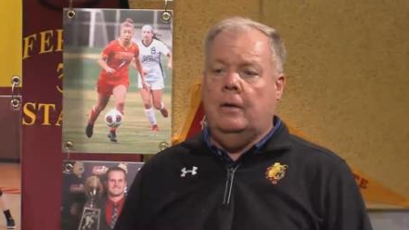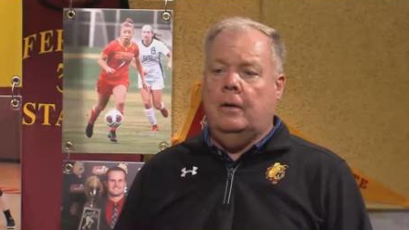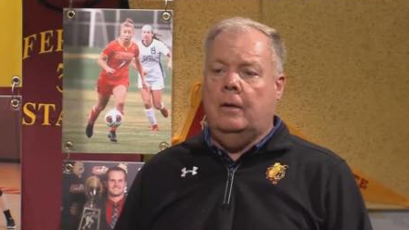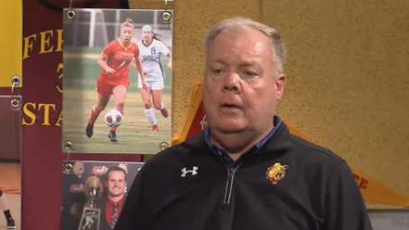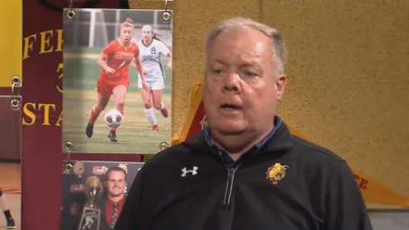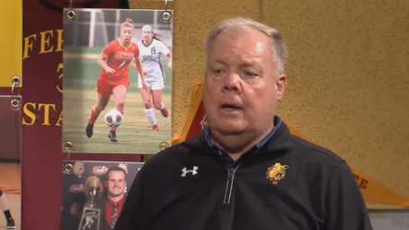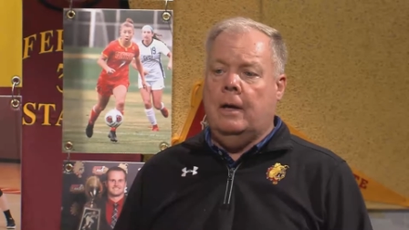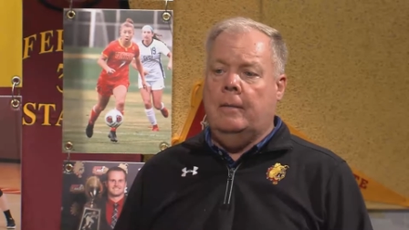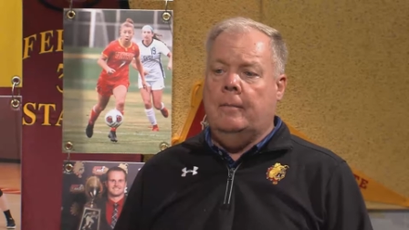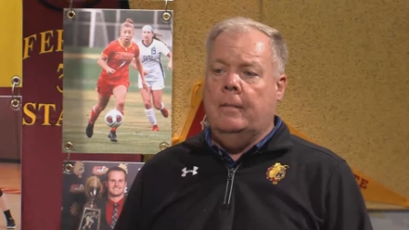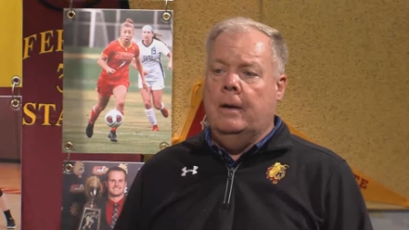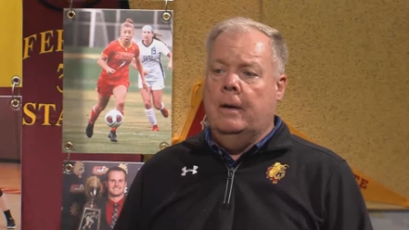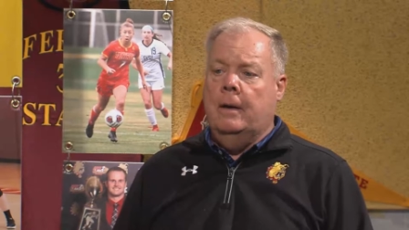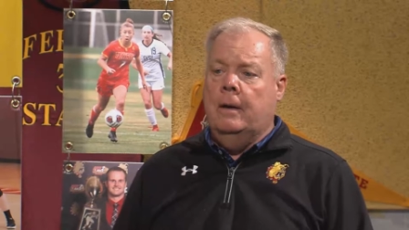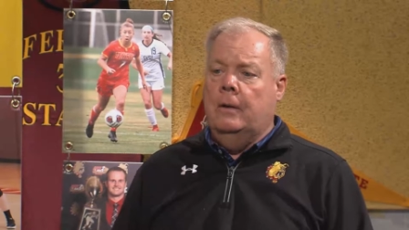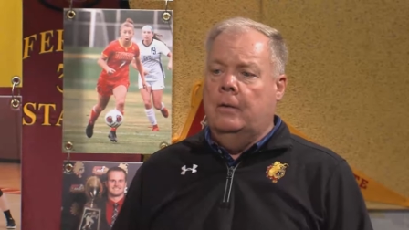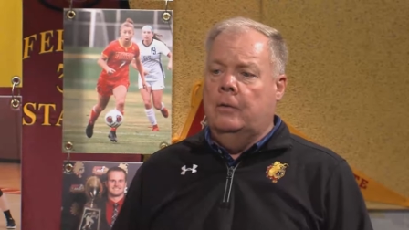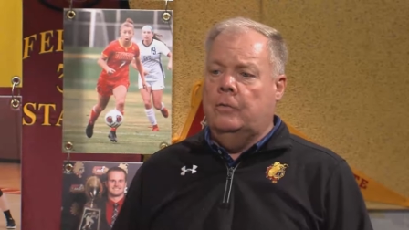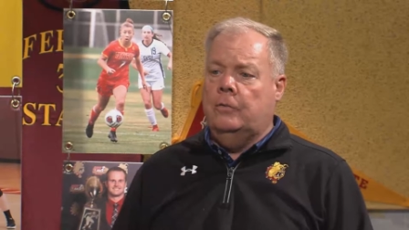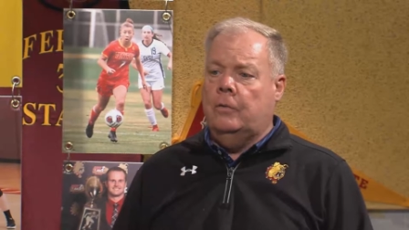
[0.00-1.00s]
game.
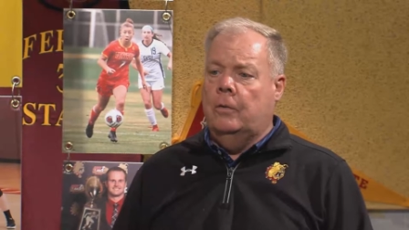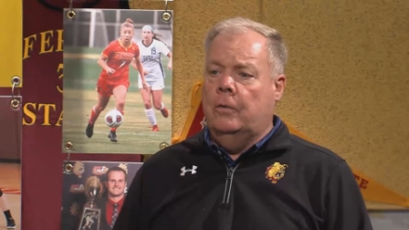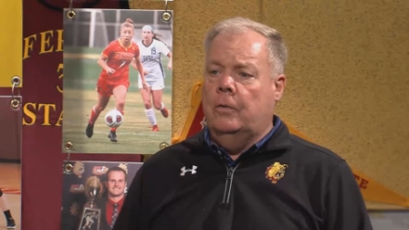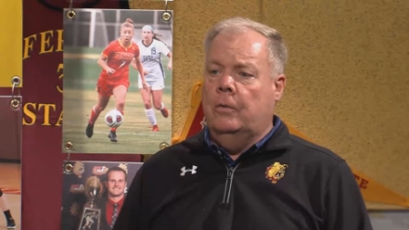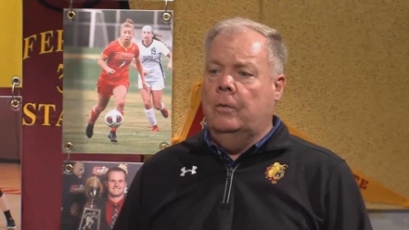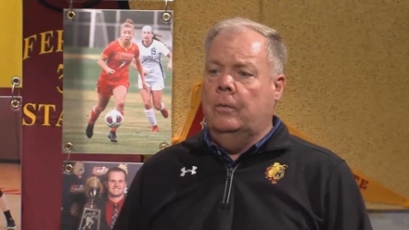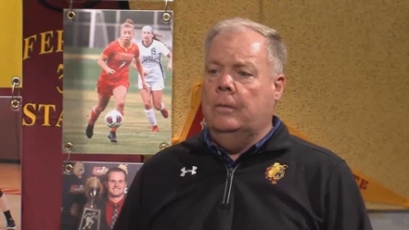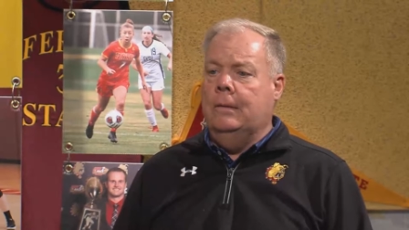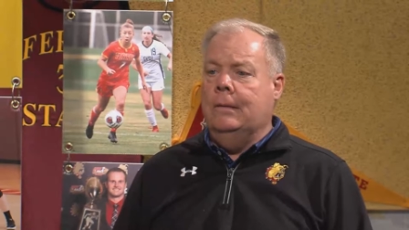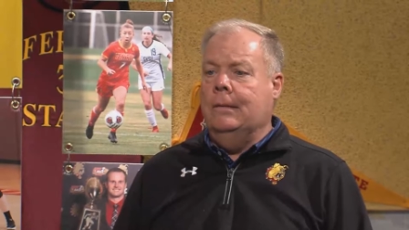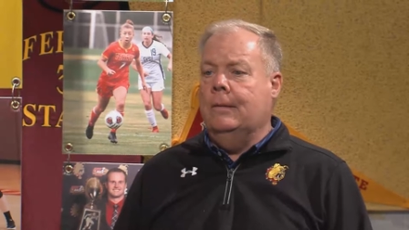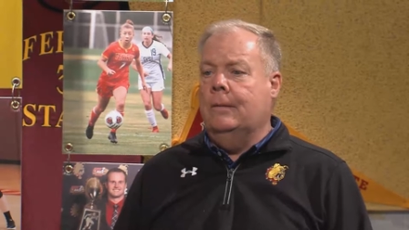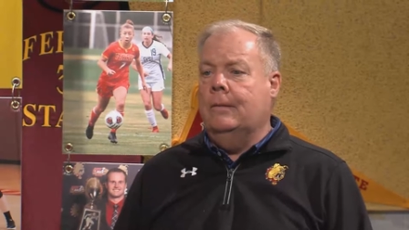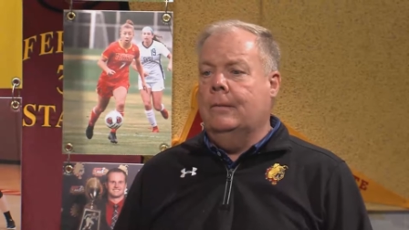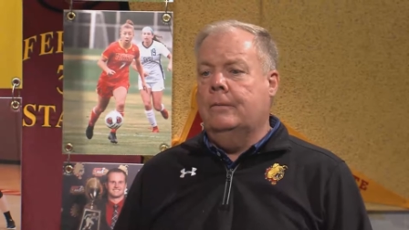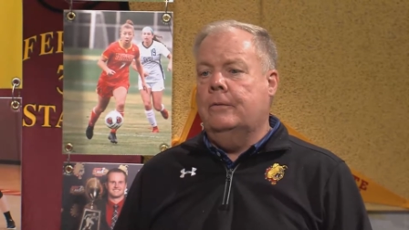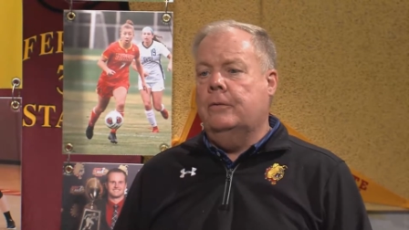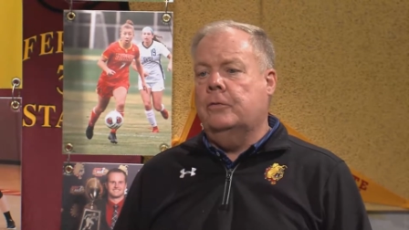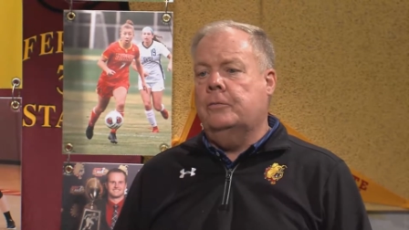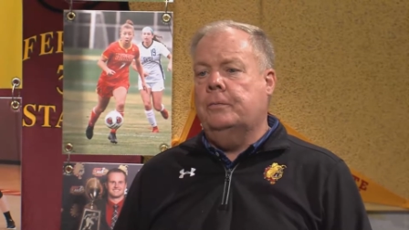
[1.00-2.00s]
So, you
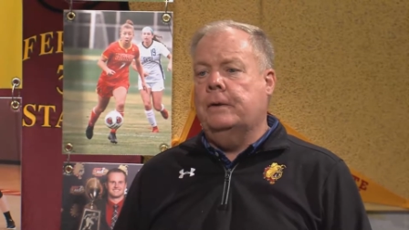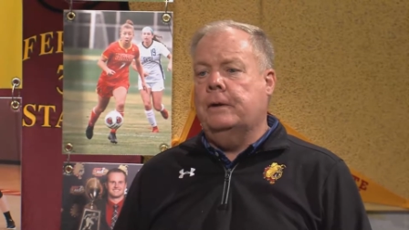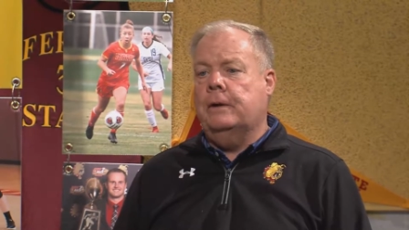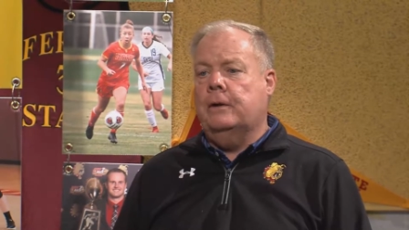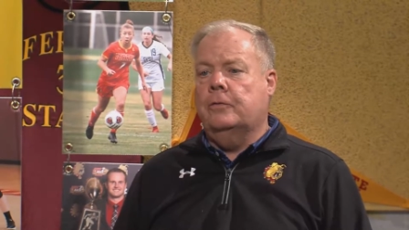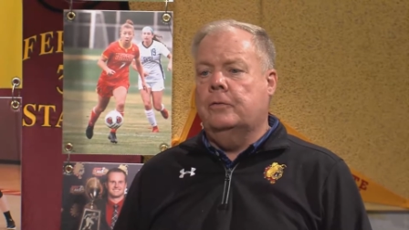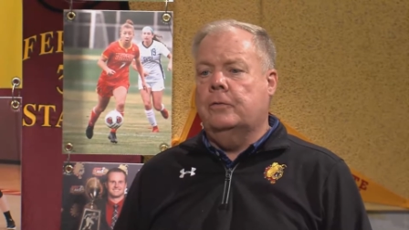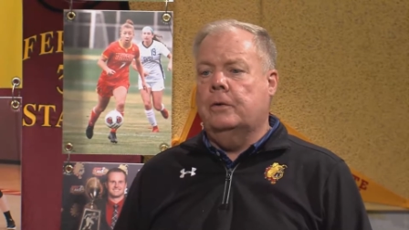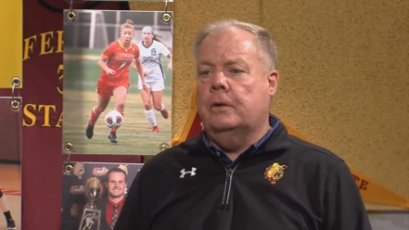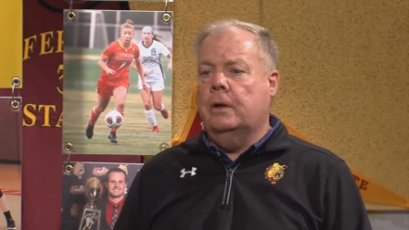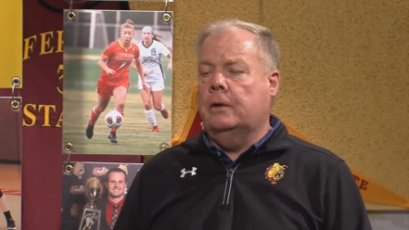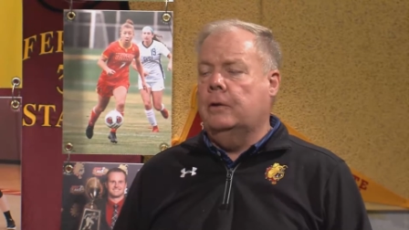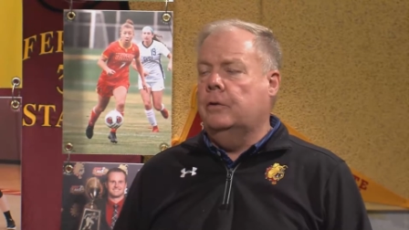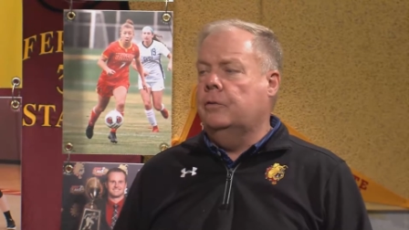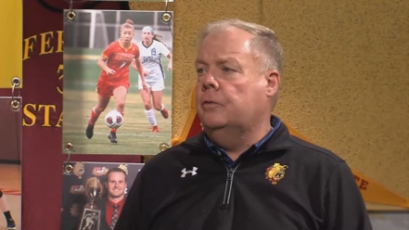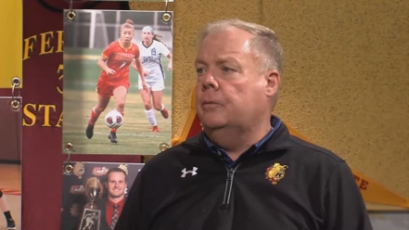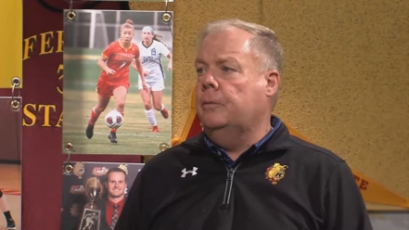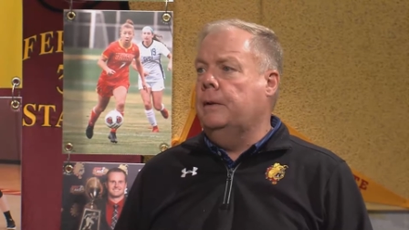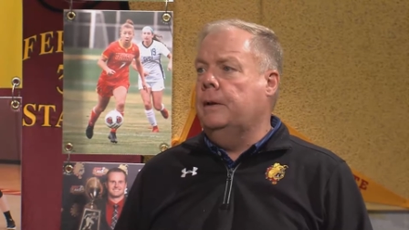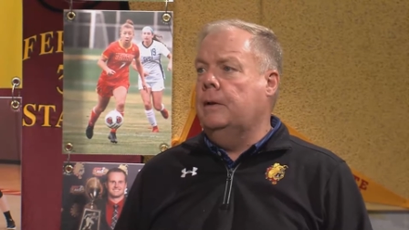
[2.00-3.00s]
know, just because they're young
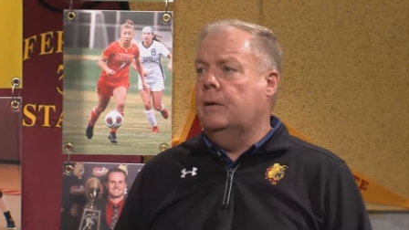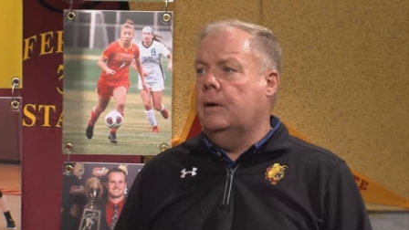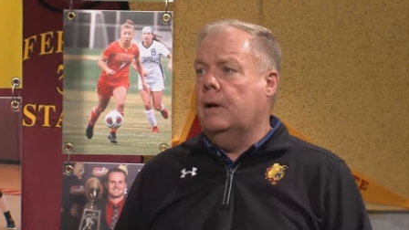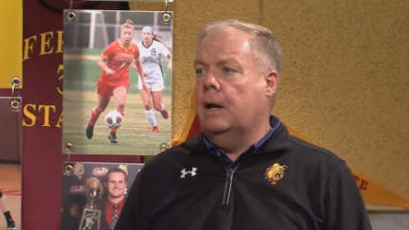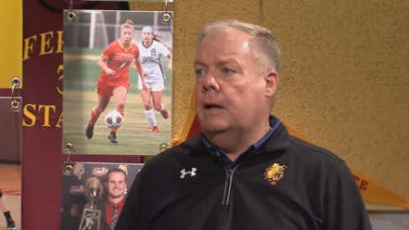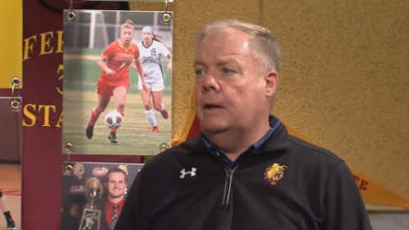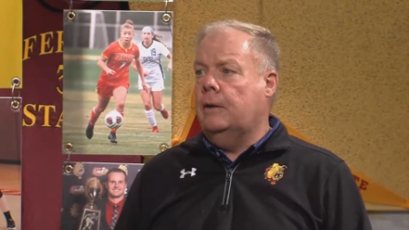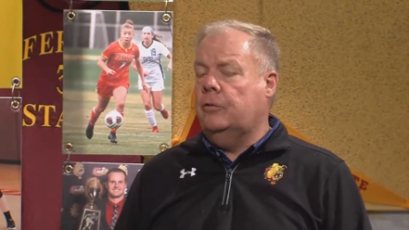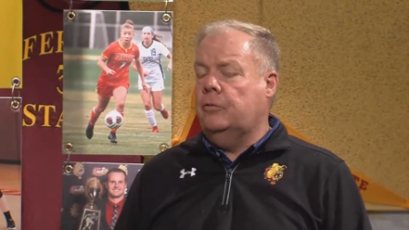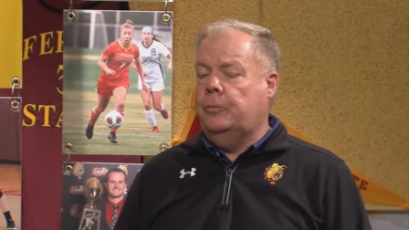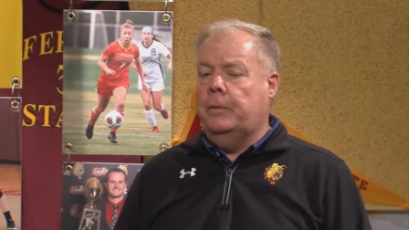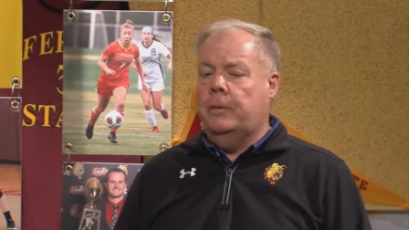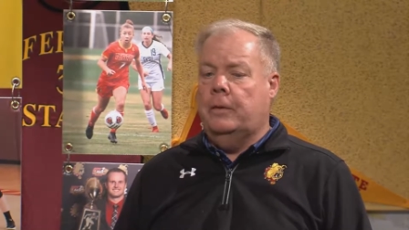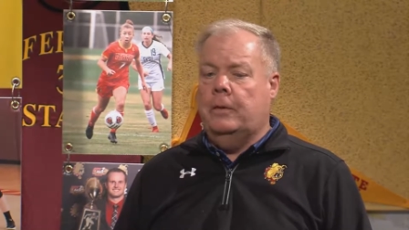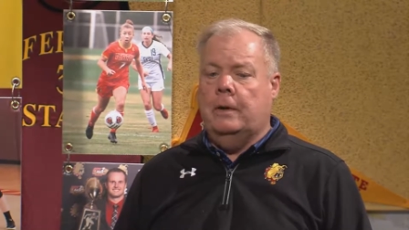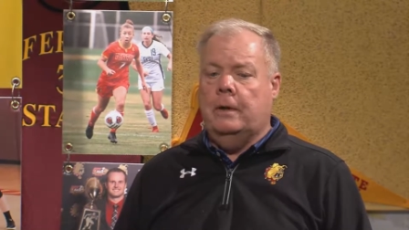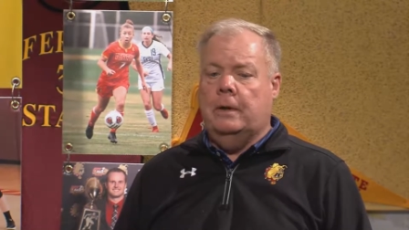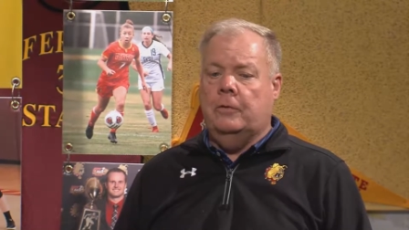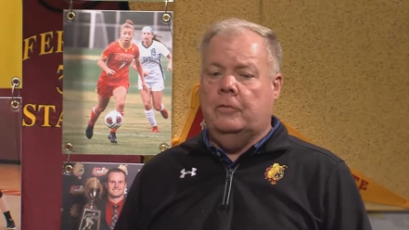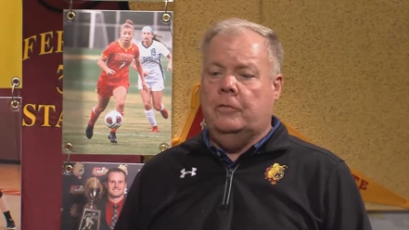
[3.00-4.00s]
doesn't mean they're not
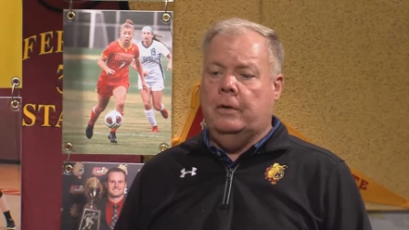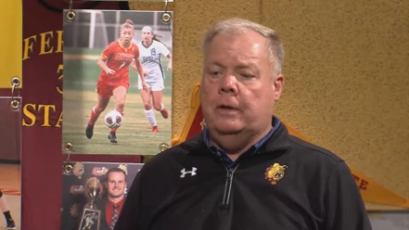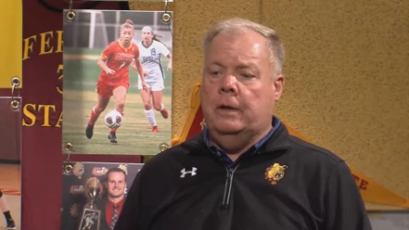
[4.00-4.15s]
experienced.